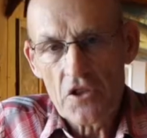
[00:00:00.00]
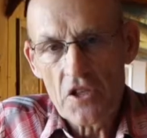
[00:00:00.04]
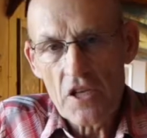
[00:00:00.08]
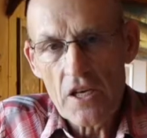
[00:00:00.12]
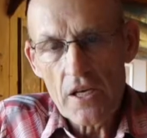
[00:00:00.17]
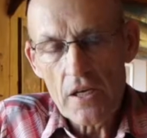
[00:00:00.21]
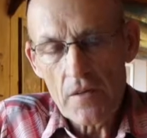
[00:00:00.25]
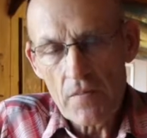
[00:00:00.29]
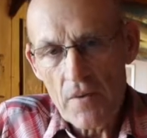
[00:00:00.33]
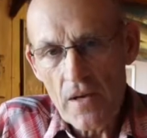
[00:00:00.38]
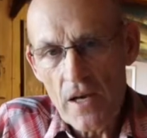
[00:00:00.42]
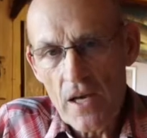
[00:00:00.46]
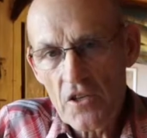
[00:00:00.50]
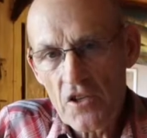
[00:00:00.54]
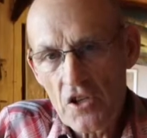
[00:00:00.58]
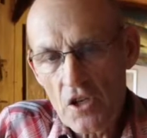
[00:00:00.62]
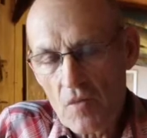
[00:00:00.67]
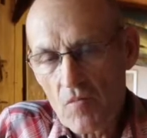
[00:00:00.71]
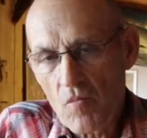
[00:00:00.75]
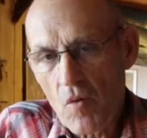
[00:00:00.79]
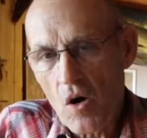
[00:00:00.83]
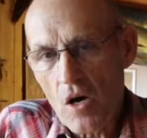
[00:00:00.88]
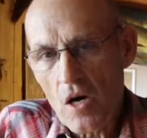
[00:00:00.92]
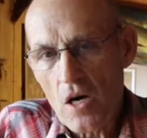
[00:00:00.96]
take a
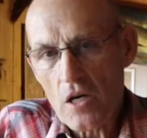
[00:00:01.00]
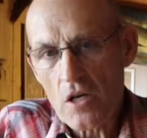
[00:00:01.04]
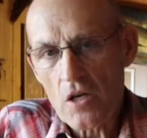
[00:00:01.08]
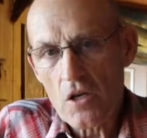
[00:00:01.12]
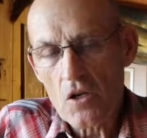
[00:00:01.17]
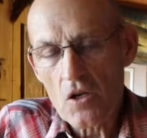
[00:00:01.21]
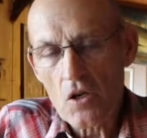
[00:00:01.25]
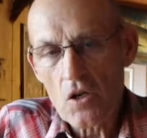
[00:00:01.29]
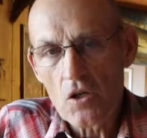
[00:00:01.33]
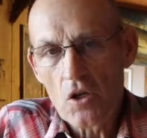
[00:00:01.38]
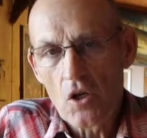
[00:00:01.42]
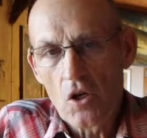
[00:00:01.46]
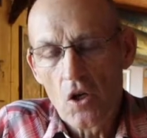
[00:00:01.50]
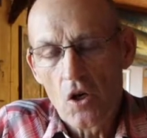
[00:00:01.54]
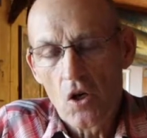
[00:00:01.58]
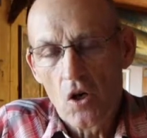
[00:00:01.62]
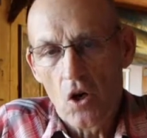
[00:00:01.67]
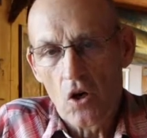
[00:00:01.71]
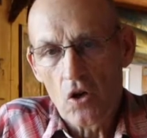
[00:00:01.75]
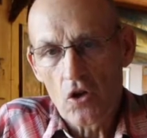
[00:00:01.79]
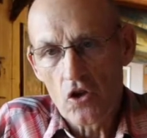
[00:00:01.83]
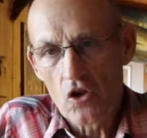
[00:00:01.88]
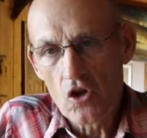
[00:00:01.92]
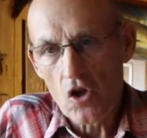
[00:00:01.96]
magic marker,
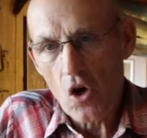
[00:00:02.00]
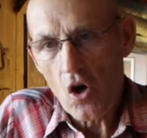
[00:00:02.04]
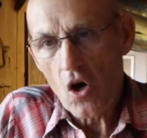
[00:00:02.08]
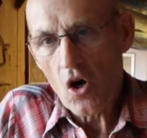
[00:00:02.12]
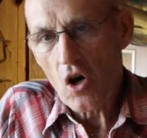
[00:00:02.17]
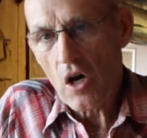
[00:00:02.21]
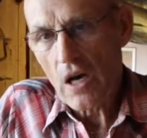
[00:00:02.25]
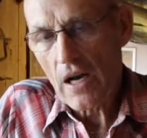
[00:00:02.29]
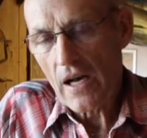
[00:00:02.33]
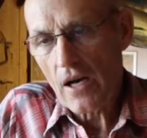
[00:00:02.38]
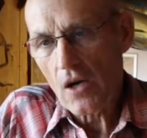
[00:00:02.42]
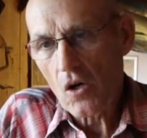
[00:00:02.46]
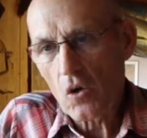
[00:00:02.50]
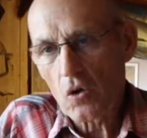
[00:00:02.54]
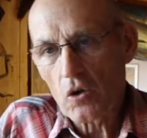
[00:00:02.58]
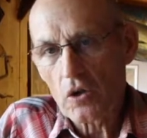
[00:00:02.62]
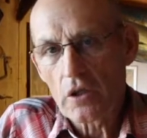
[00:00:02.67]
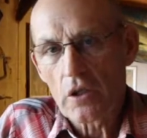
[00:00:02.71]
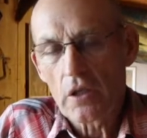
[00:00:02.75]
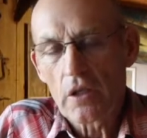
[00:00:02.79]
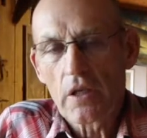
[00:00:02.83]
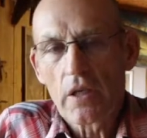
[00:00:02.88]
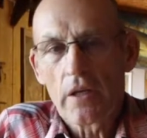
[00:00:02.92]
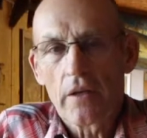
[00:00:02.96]
draw out
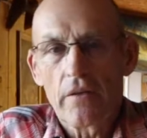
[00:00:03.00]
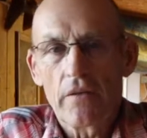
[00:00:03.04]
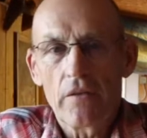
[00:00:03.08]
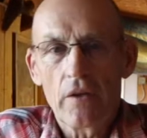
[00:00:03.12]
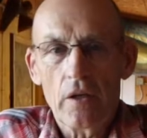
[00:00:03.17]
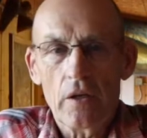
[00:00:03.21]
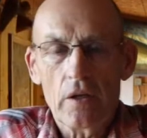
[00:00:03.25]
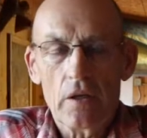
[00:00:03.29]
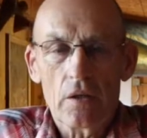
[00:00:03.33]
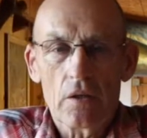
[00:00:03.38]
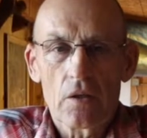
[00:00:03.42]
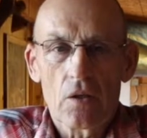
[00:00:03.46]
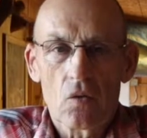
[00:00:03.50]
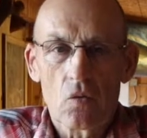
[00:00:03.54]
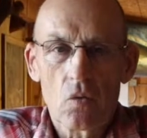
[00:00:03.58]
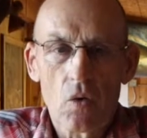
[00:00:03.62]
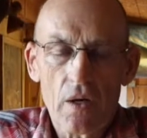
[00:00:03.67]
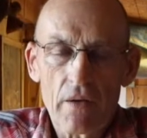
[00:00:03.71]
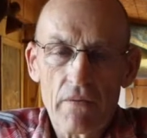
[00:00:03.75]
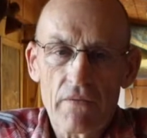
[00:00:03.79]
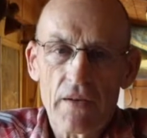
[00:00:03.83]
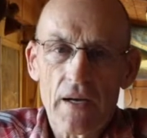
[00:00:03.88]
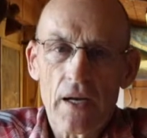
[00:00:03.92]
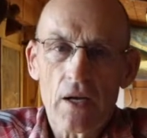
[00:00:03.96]
the
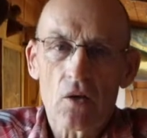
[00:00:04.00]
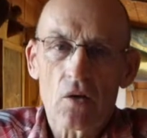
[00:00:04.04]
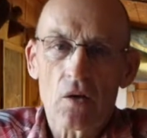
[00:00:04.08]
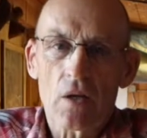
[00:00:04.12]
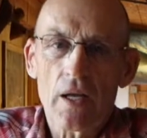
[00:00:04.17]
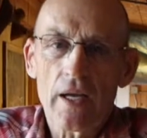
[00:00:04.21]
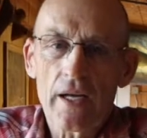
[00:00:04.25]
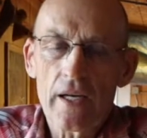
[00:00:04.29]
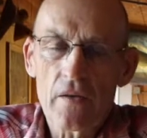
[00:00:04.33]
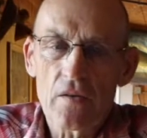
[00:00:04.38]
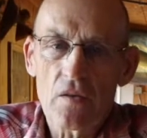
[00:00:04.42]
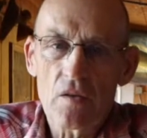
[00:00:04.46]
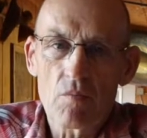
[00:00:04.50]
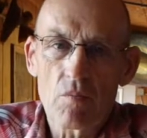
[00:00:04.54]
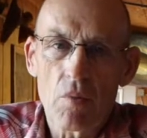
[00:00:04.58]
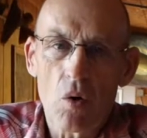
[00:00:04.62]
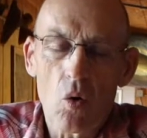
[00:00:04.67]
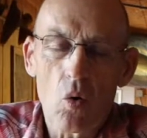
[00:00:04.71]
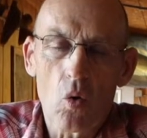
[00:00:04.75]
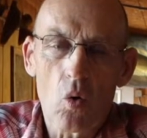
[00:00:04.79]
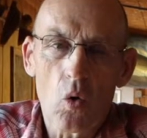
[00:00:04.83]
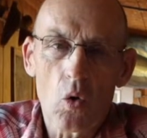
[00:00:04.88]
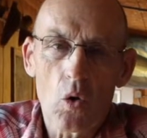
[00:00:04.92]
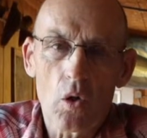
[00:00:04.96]
rough outline of the
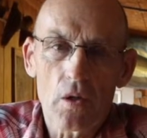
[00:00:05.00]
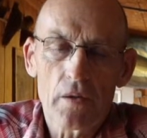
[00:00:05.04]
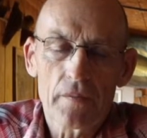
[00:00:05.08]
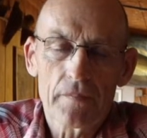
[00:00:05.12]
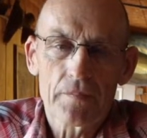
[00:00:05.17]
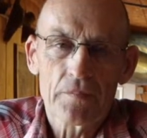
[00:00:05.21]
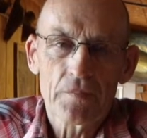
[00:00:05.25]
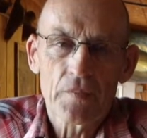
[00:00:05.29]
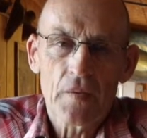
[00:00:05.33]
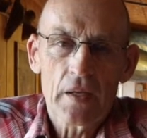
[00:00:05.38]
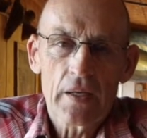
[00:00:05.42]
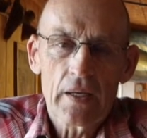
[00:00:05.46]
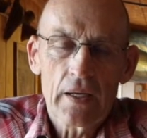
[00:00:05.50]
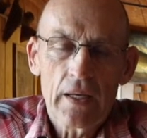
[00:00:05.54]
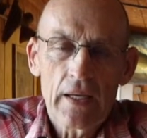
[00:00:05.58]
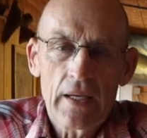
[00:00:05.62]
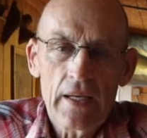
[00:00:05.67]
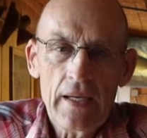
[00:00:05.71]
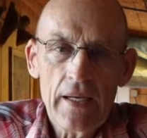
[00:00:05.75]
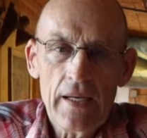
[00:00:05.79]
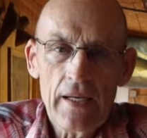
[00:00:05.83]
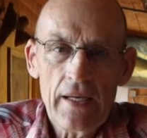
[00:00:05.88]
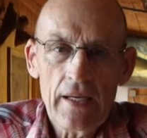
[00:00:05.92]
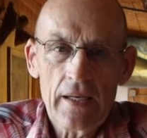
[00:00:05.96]
bowl,
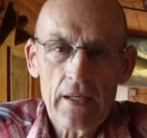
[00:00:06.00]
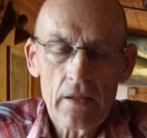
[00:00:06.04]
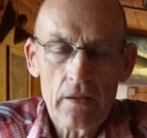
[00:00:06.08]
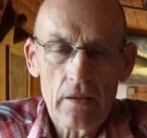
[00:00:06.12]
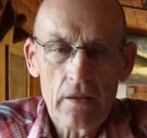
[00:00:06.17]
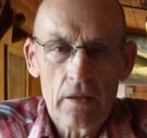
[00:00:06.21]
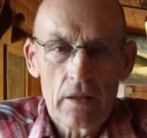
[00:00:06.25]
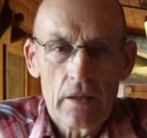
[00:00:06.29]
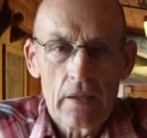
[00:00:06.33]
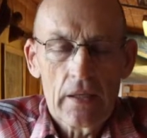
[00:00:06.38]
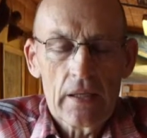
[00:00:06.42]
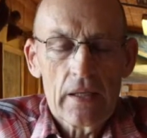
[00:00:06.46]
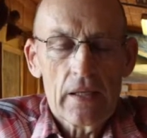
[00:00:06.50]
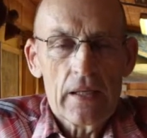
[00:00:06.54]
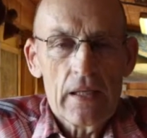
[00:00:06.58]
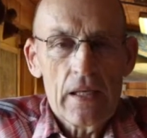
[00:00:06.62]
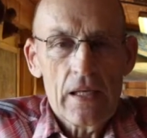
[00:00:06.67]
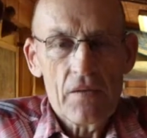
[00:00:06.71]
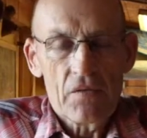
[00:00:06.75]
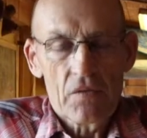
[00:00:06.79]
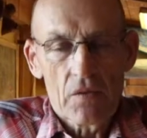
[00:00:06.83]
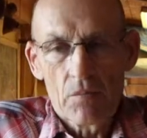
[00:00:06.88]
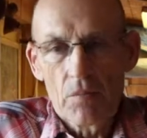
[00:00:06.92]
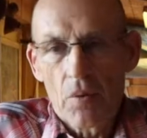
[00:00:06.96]
and
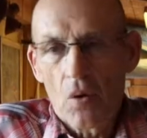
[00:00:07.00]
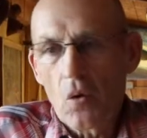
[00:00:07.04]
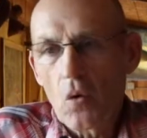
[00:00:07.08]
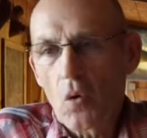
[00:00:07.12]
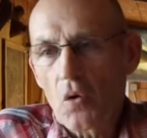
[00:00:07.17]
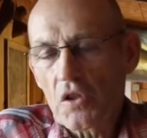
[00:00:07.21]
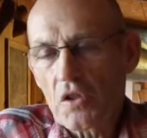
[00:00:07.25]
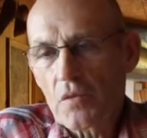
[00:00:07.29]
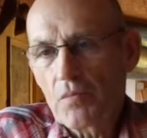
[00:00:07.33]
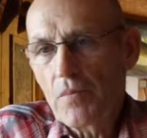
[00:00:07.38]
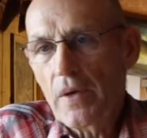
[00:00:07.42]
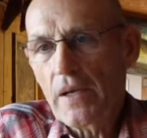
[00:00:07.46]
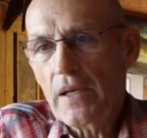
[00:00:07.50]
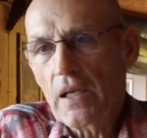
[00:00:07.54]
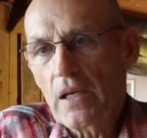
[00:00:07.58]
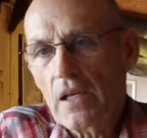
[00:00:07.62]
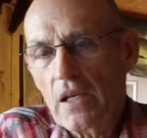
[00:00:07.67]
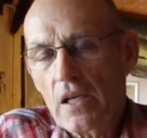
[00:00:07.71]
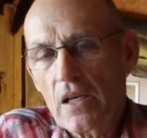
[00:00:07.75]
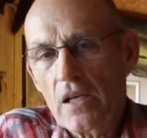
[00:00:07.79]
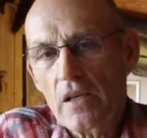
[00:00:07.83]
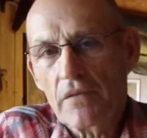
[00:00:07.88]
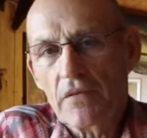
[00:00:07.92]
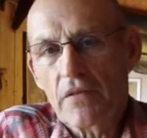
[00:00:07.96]
if the bowl is big
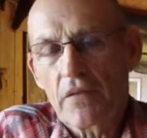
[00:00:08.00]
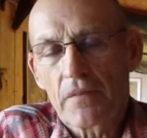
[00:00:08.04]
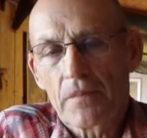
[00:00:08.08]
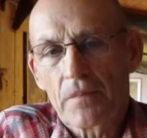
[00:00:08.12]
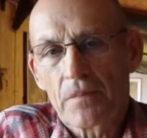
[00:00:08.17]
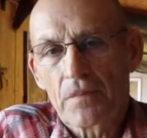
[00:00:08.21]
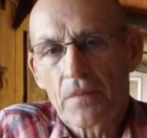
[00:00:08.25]
enough,